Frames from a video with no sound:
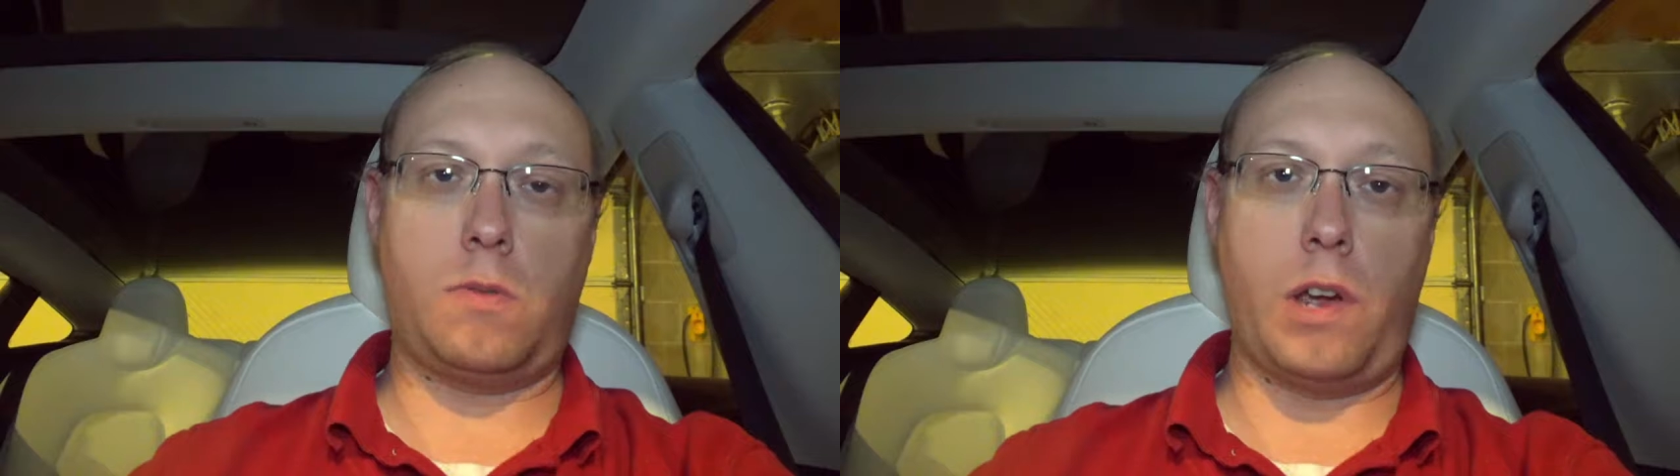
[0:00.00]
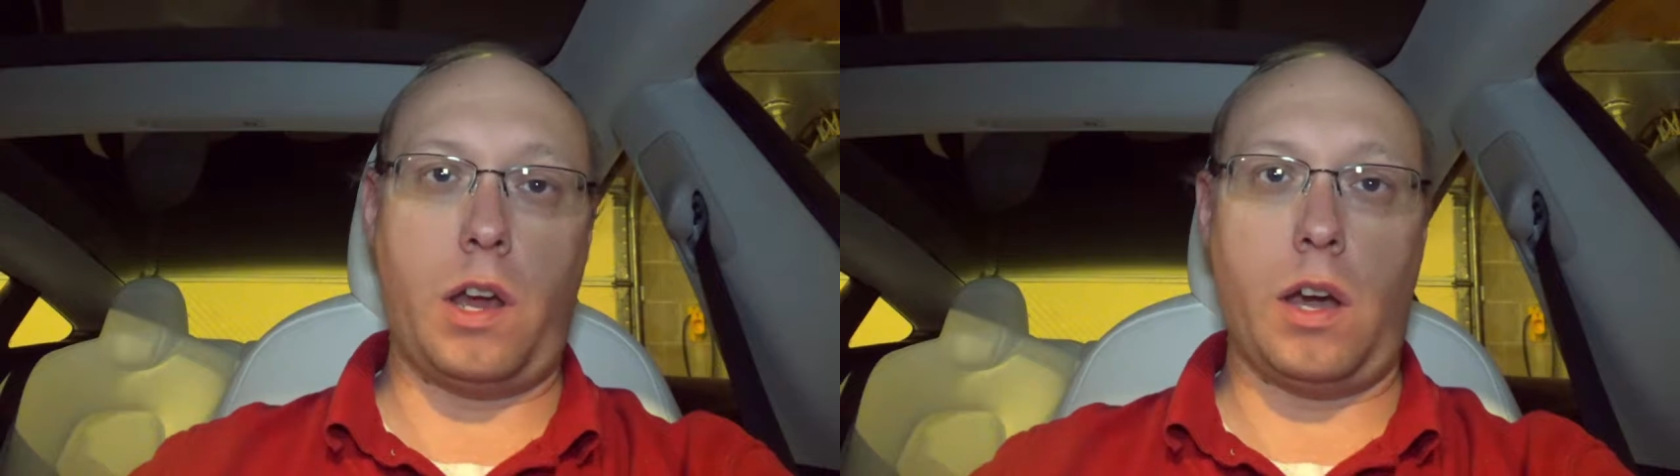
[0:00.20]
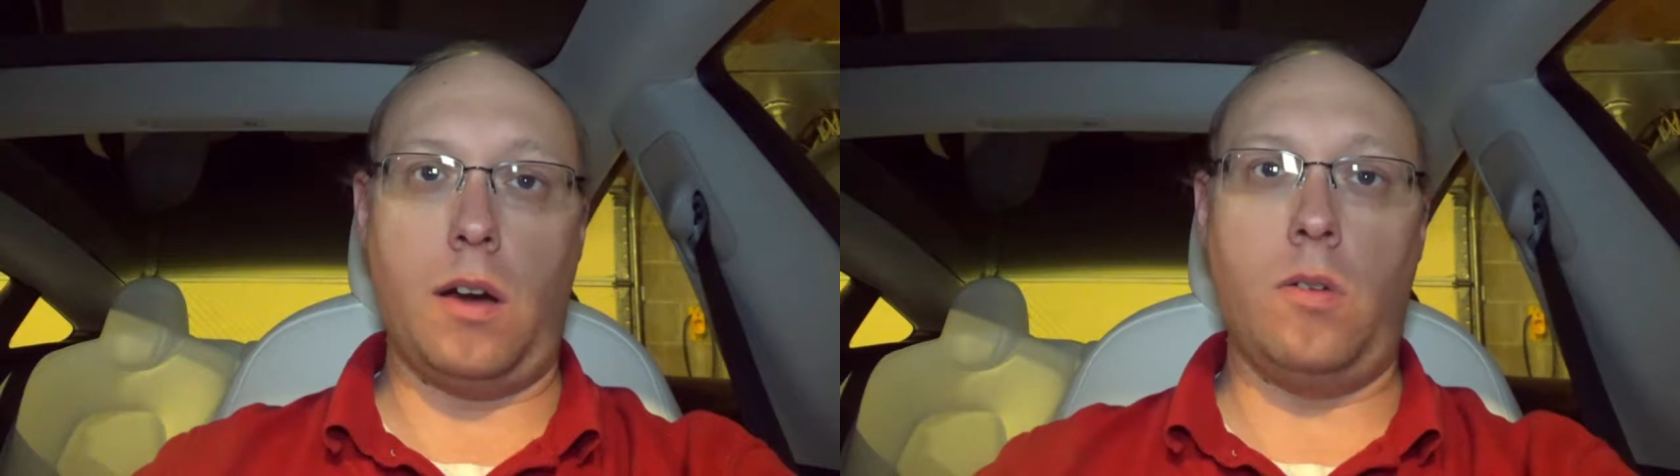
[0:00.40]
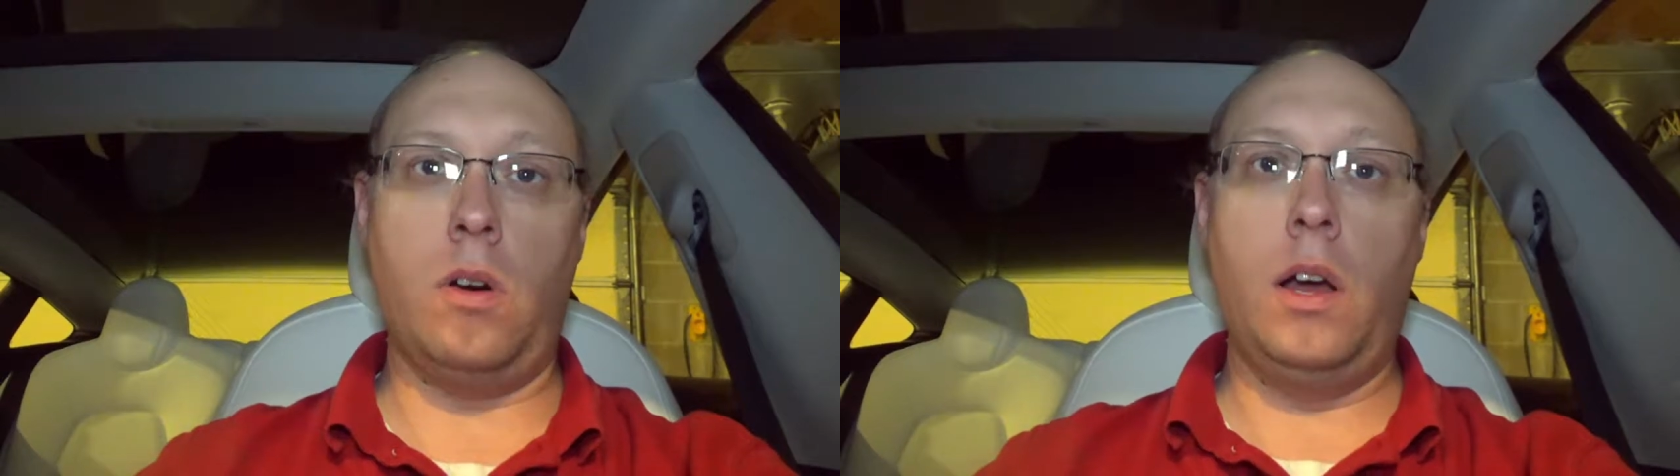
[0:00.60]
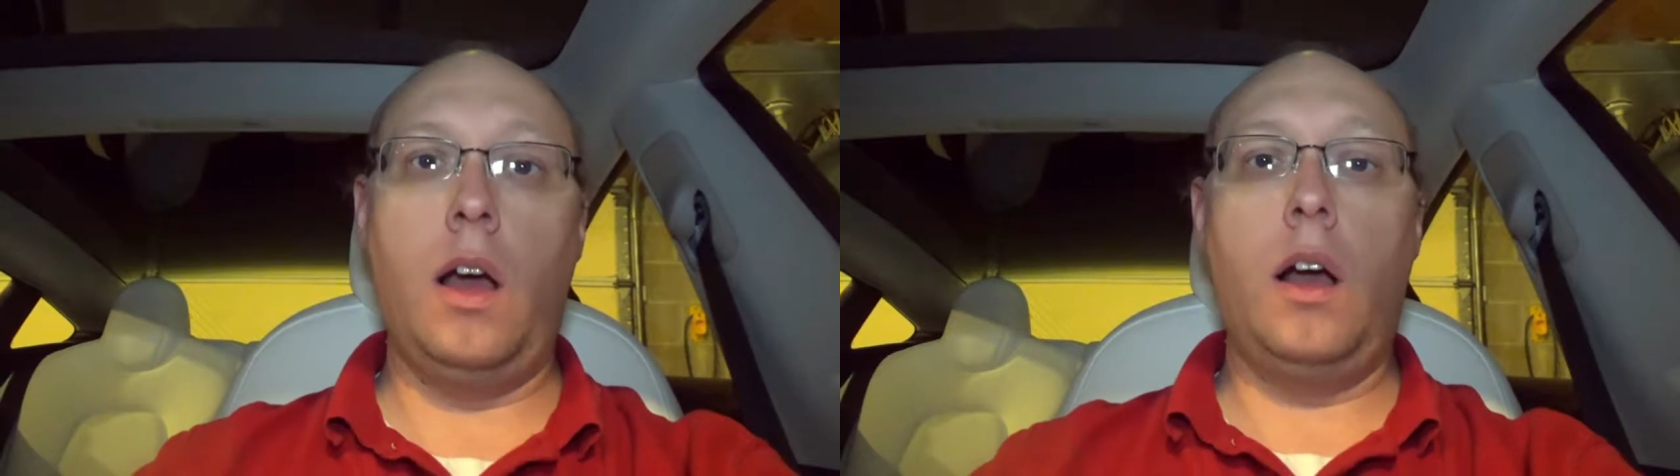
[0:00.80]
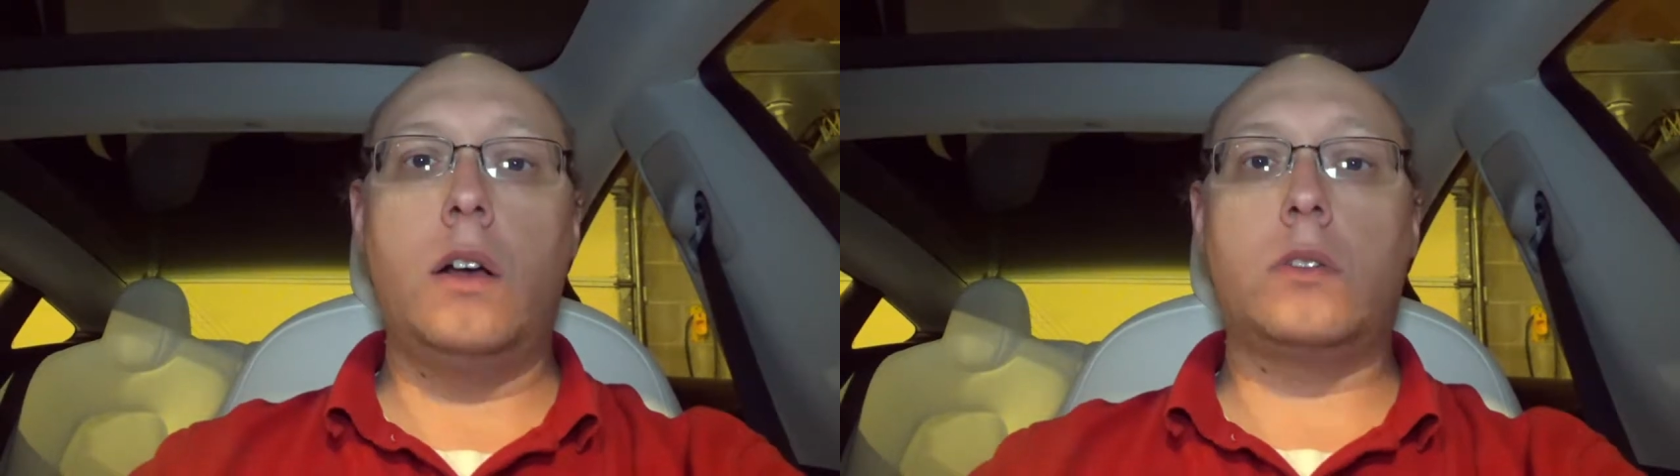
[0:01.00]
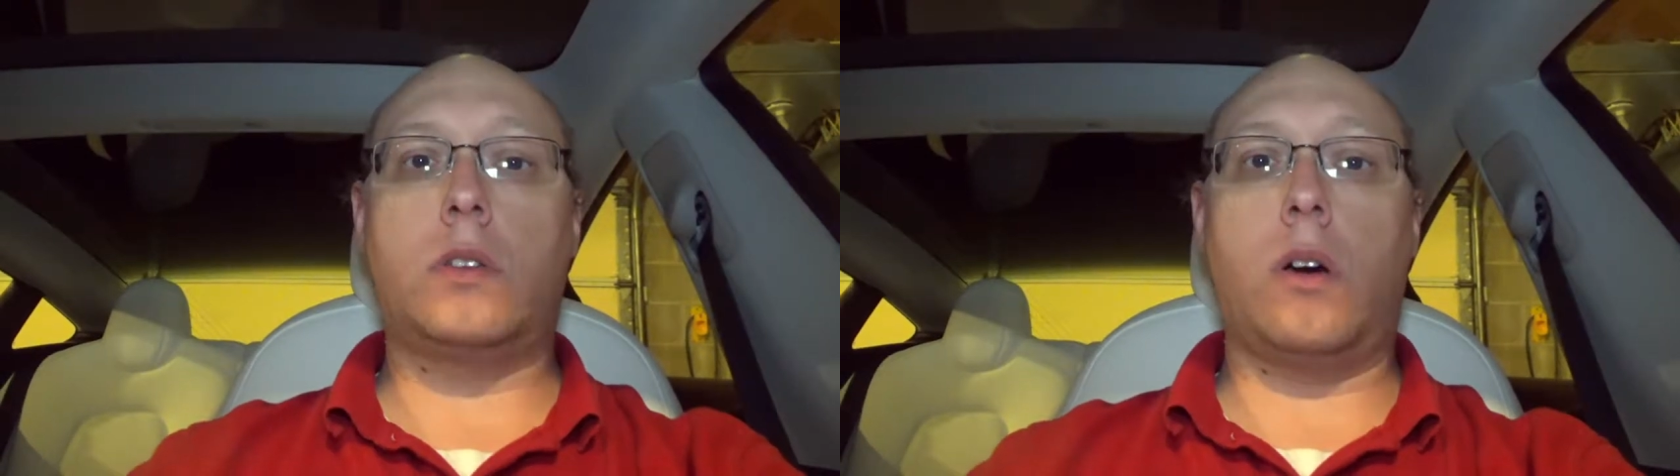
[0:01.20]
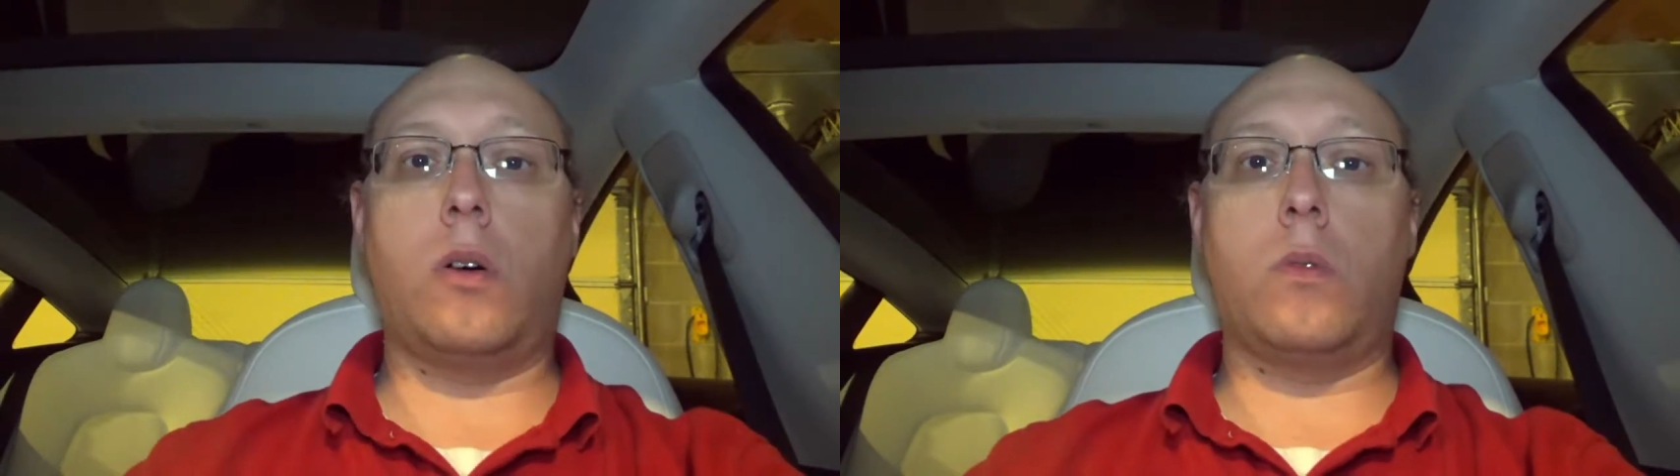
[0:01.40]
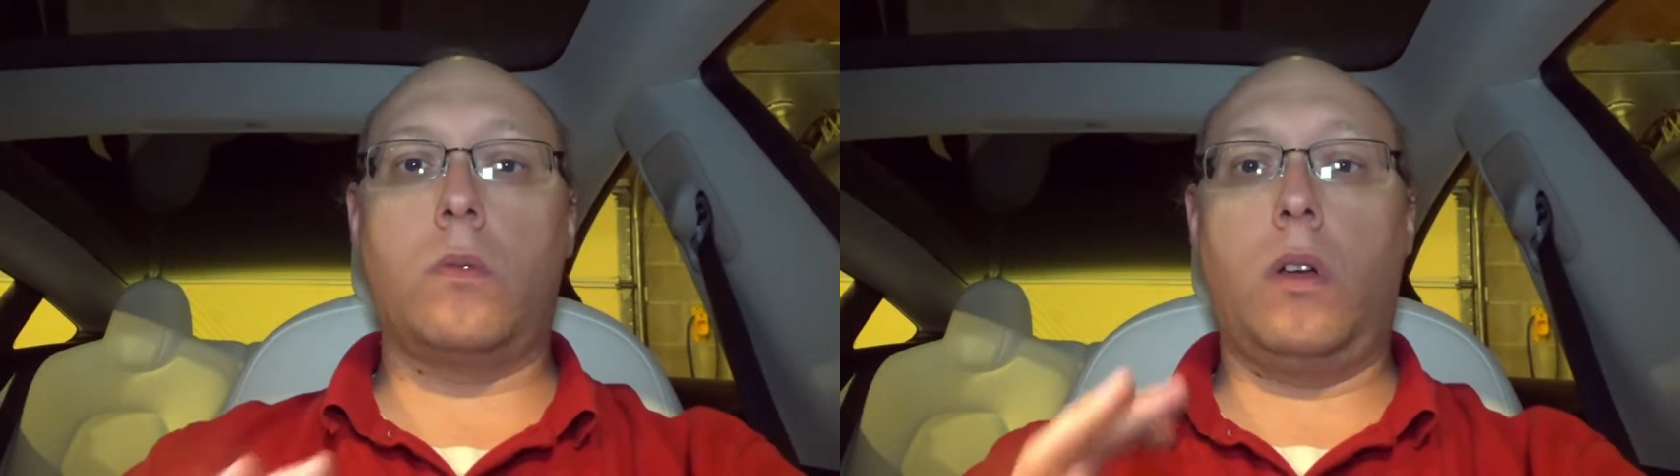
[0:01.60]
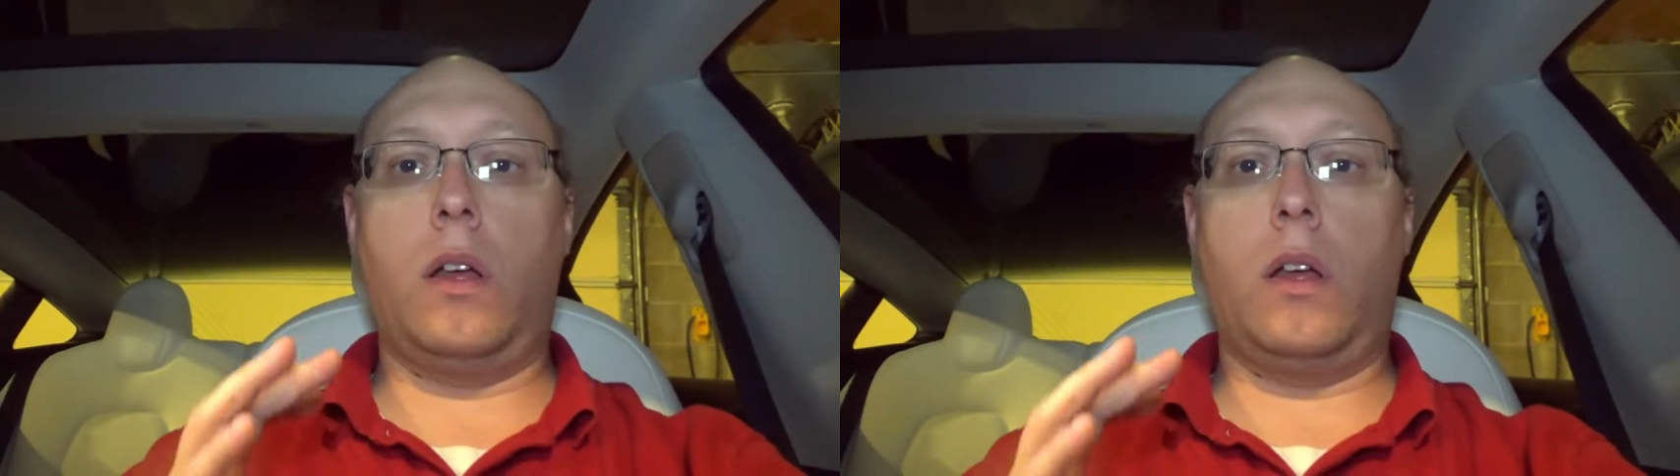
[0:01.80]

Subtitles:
video. So,